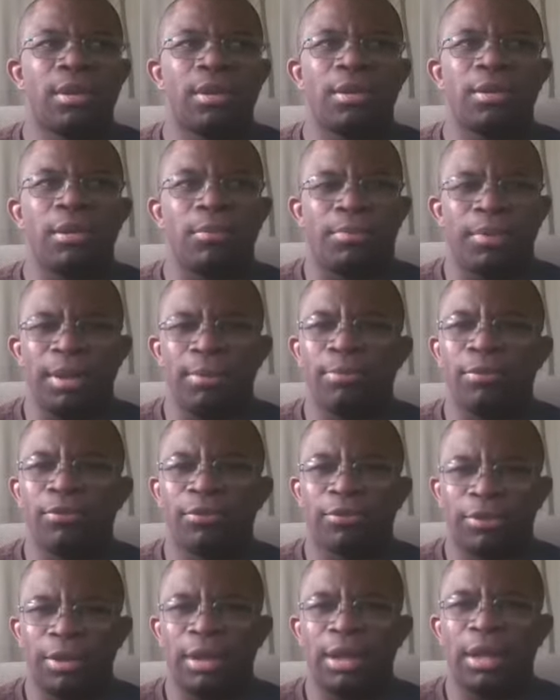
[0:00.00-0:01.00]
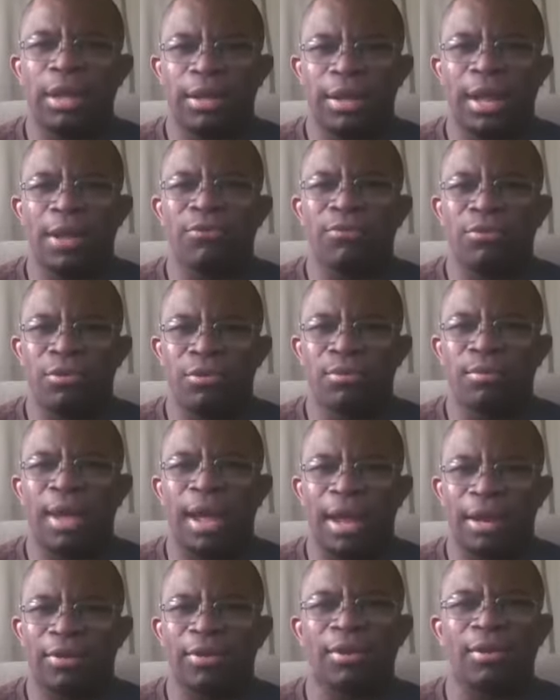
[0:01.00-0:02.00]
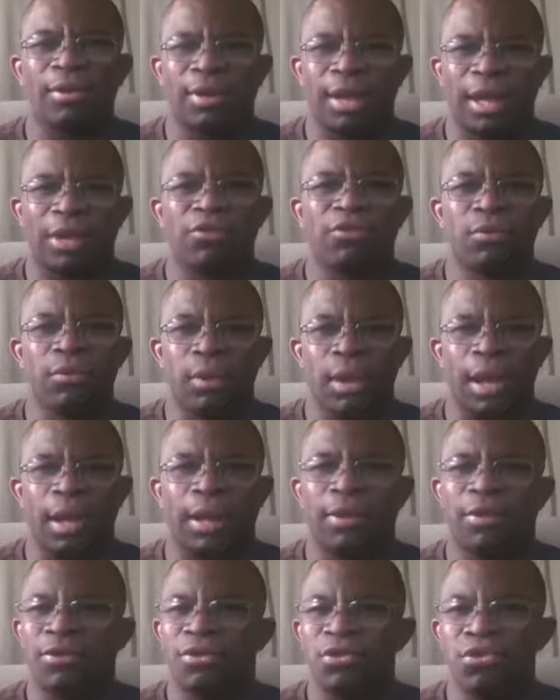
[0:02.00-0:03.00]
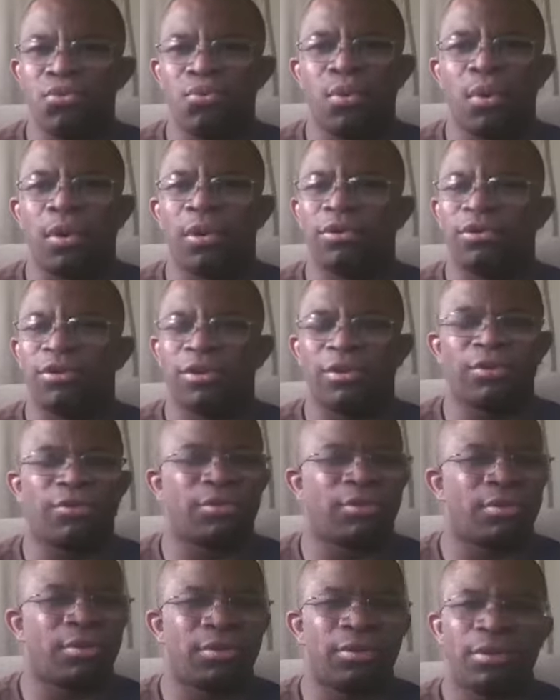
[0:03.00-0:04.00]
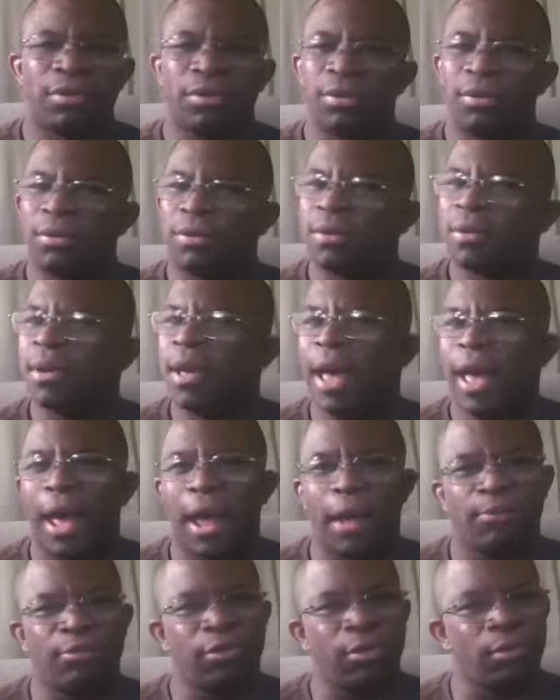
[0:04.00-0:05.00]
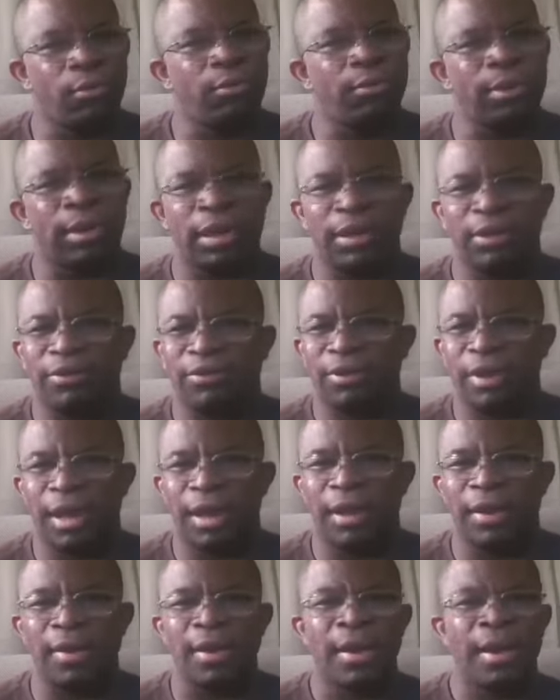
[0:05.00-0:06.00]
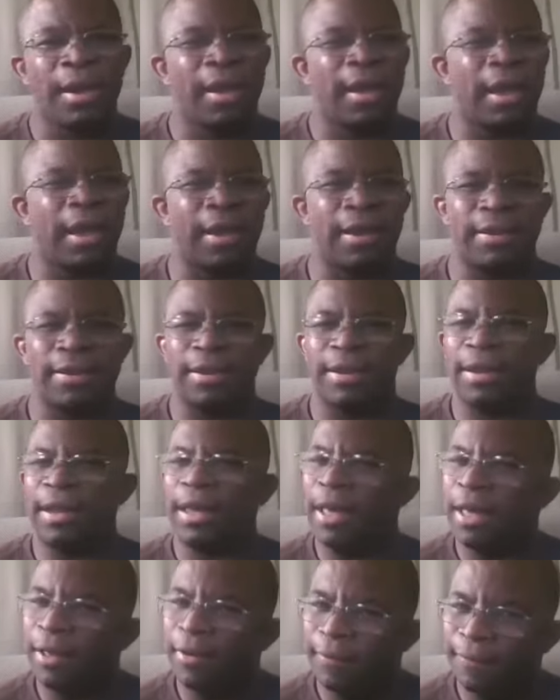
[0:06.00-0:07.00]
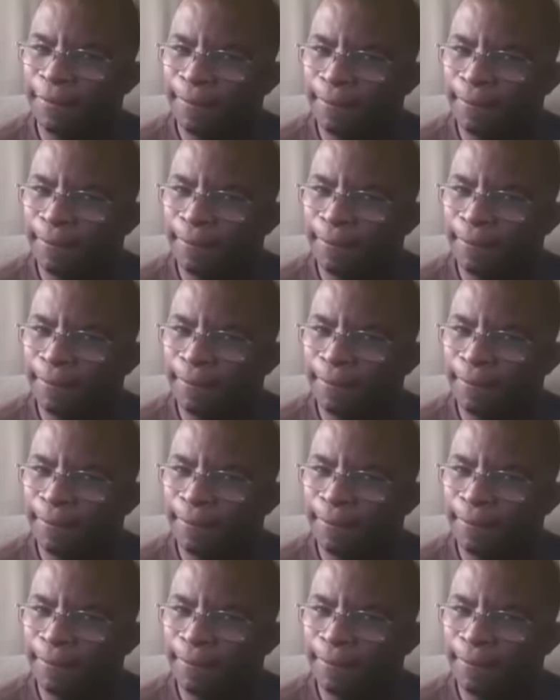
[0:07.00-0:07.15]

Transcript: the people sitting in that room had to look at you like you were just absolutely insane. And yet,